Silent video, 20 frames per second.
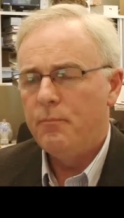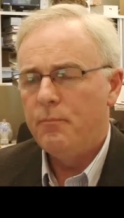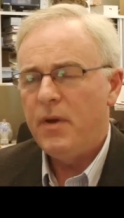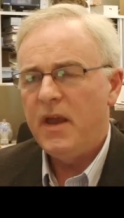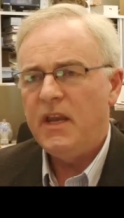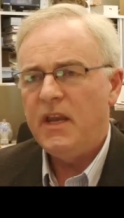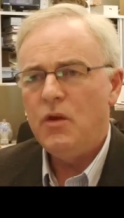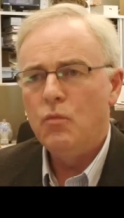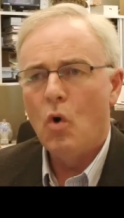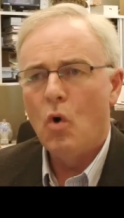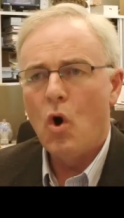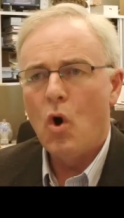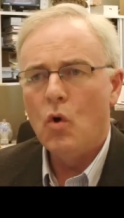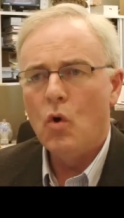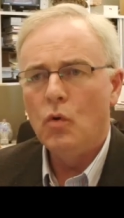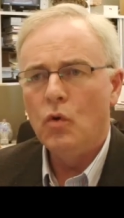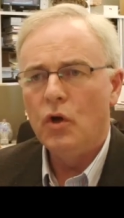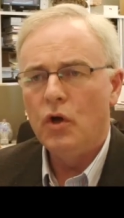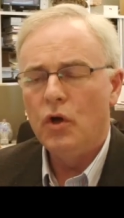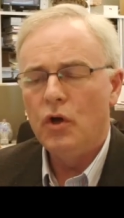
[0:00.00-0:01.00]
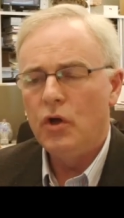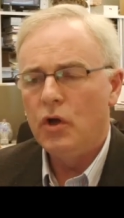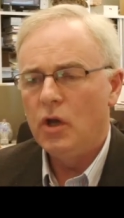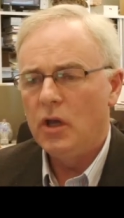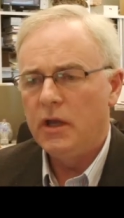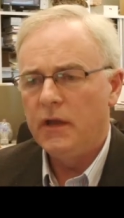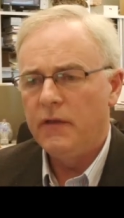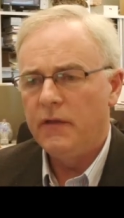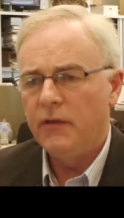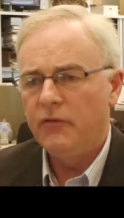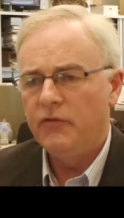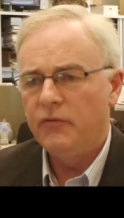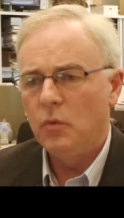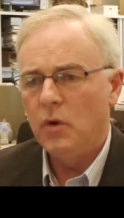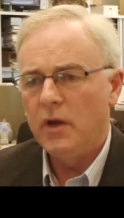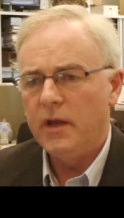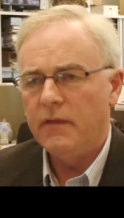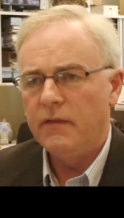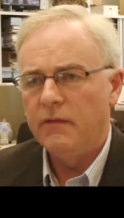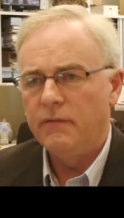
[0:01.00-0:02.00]
Penny Wong earlier this
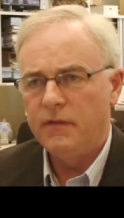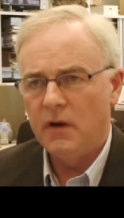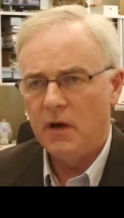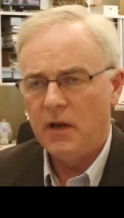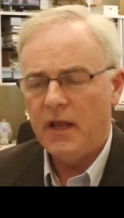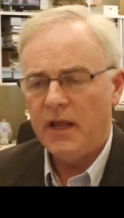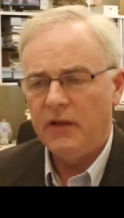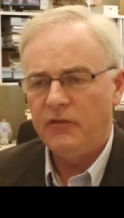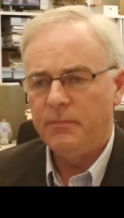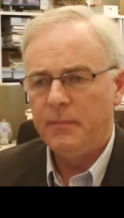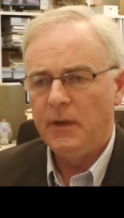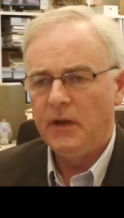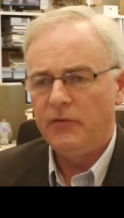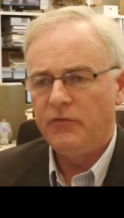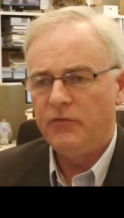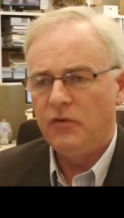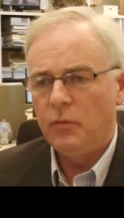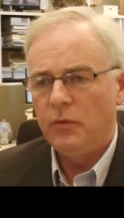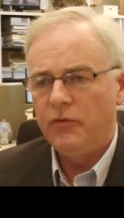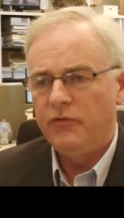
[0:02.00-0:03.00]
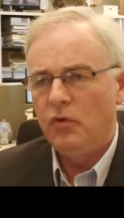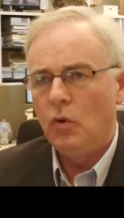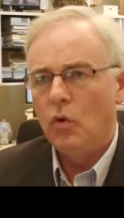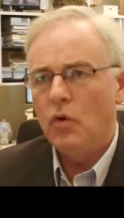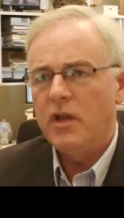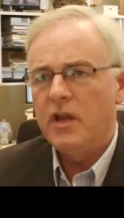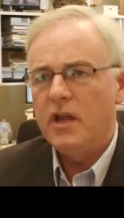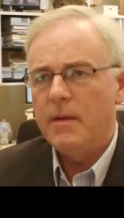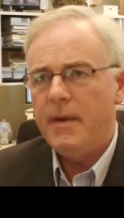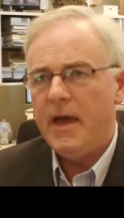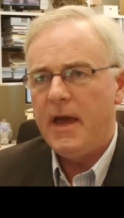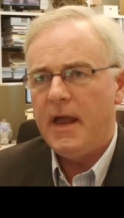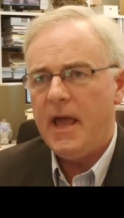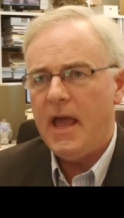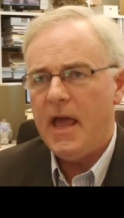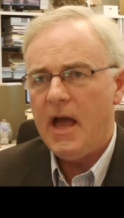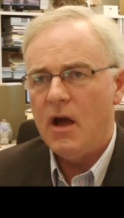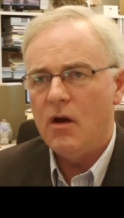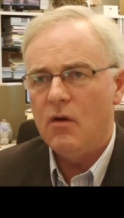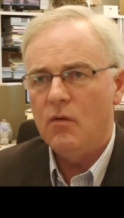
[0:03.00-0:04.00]
week, the Finance Minister, was talking about
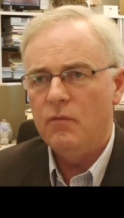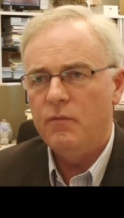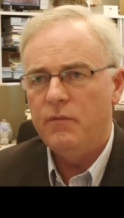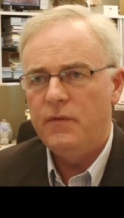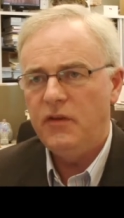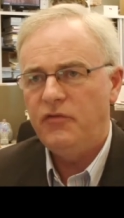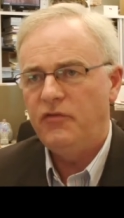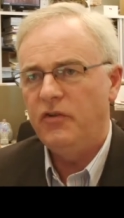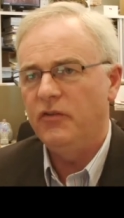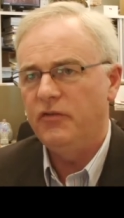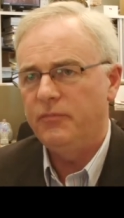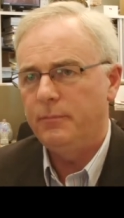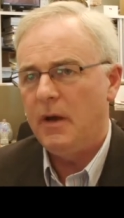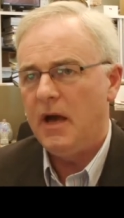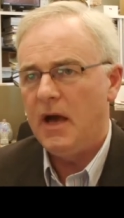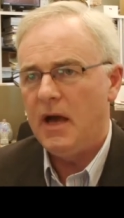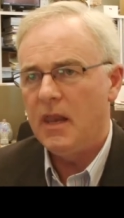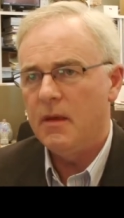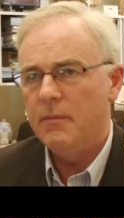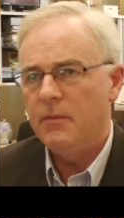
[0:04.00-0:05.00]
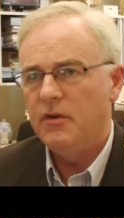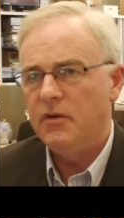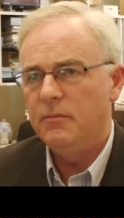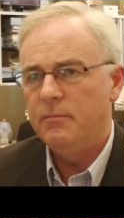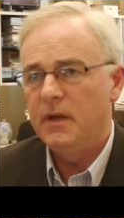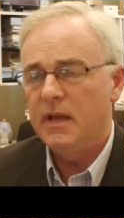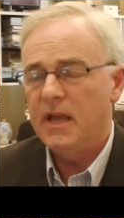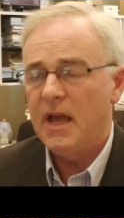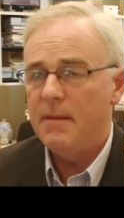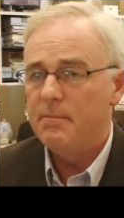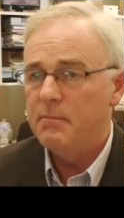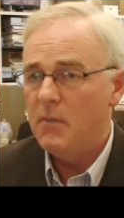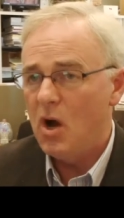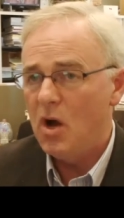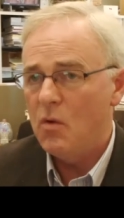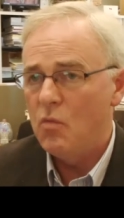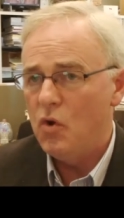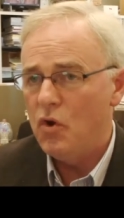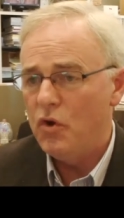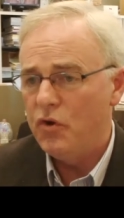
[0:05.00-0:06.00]
how vicious Parliament had become.
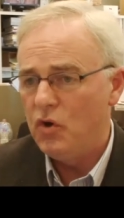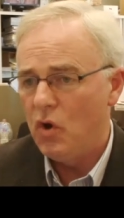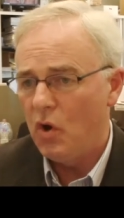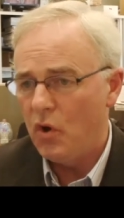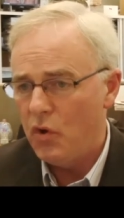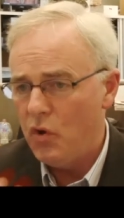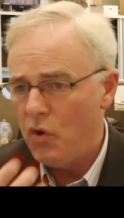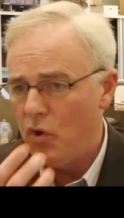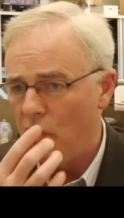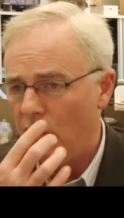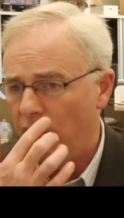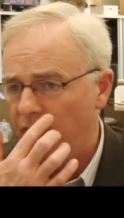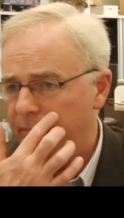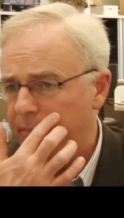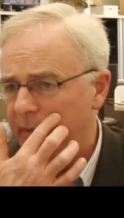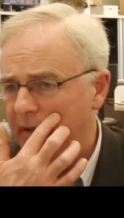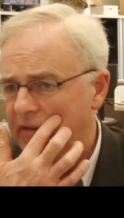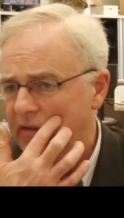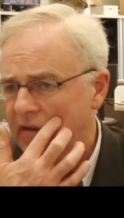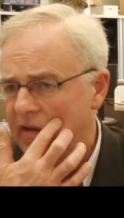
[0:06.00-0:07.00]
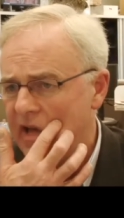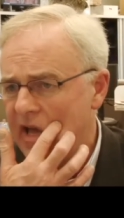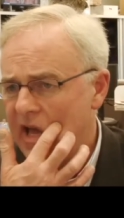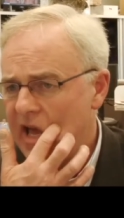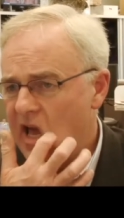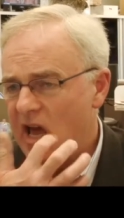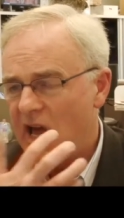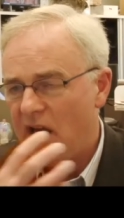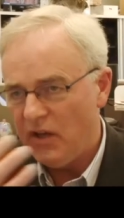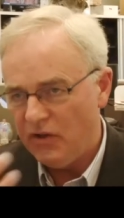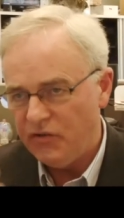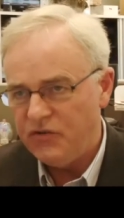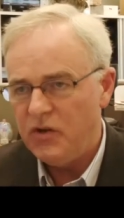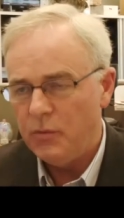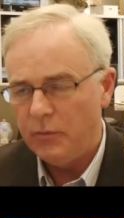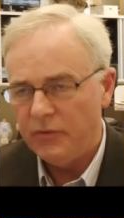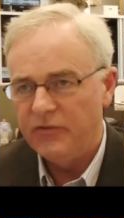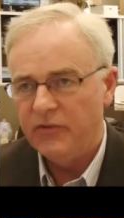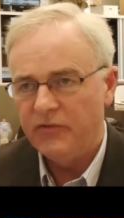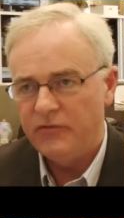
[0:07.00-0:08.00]
My word, not hers, but uh, uh, she
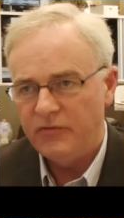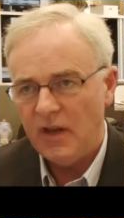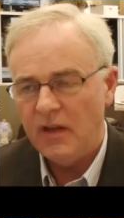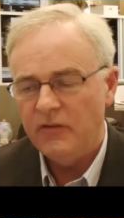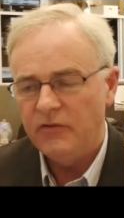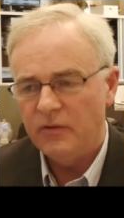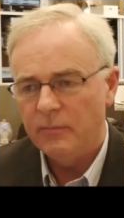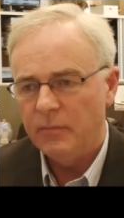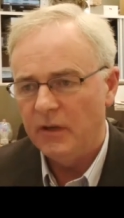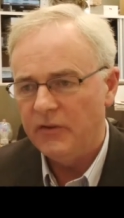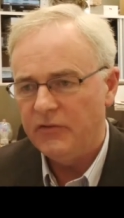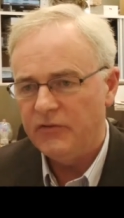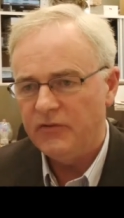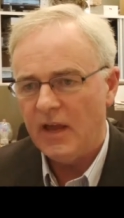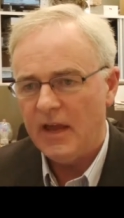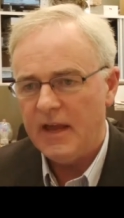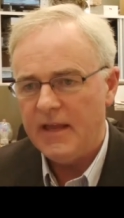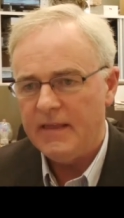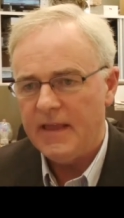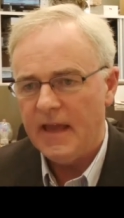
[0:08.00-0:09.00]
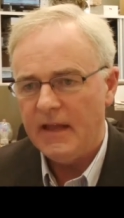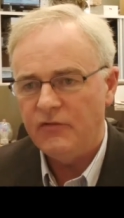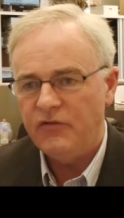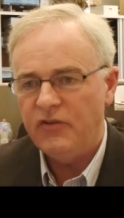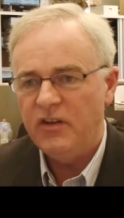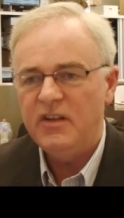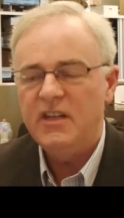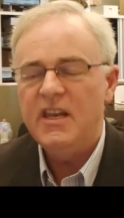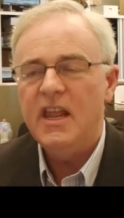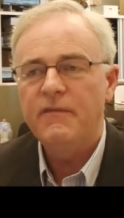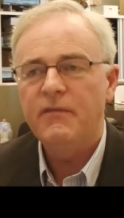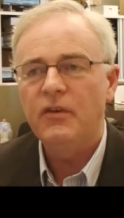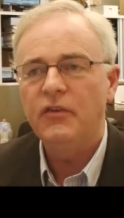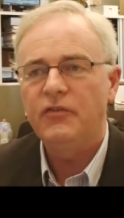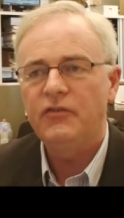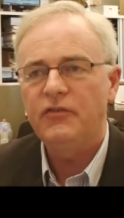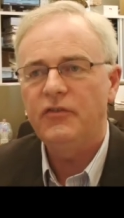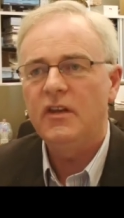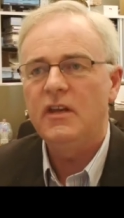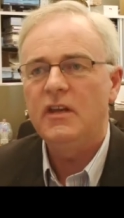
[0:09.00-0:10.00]
was ostensibly saying that. She'd never
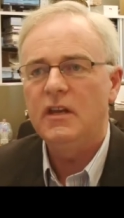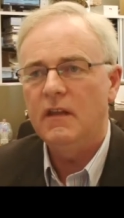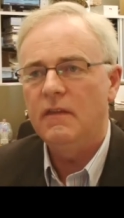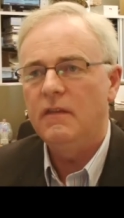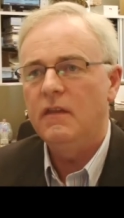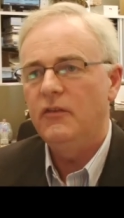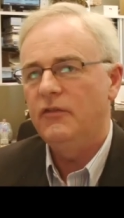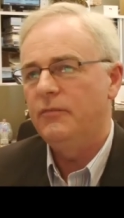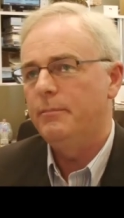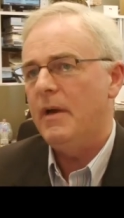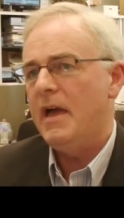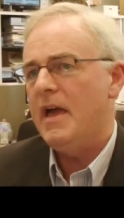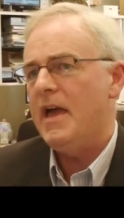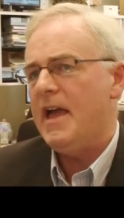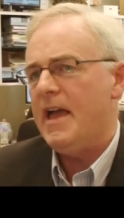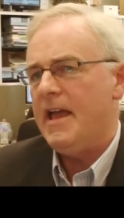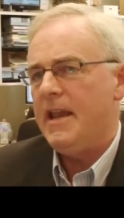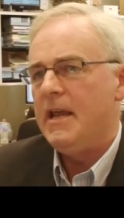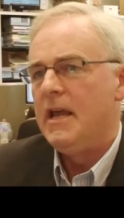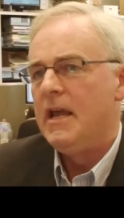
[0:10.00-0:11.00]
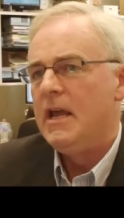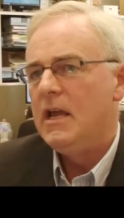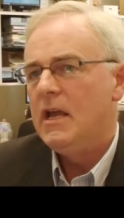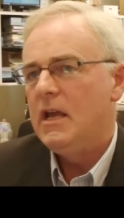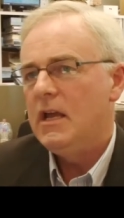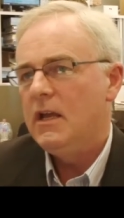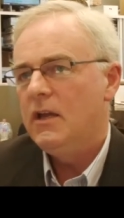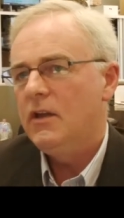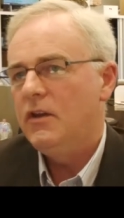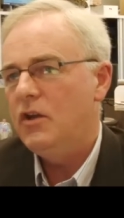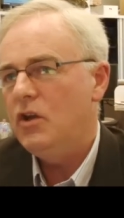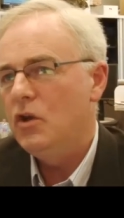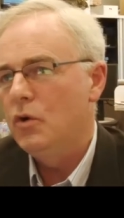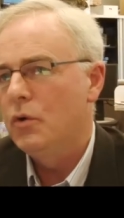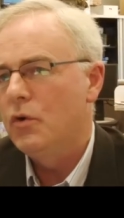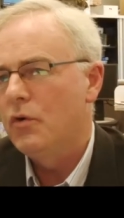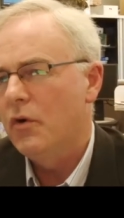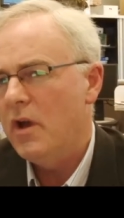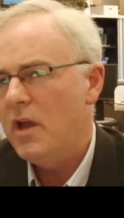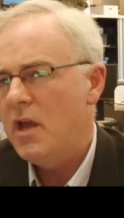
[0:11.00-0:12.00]
seen it this bad. Do you
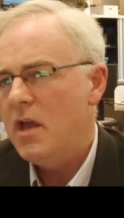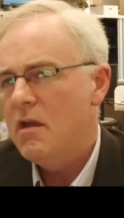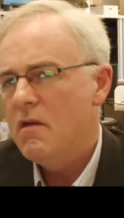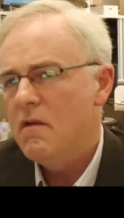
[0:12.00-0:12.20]
agree?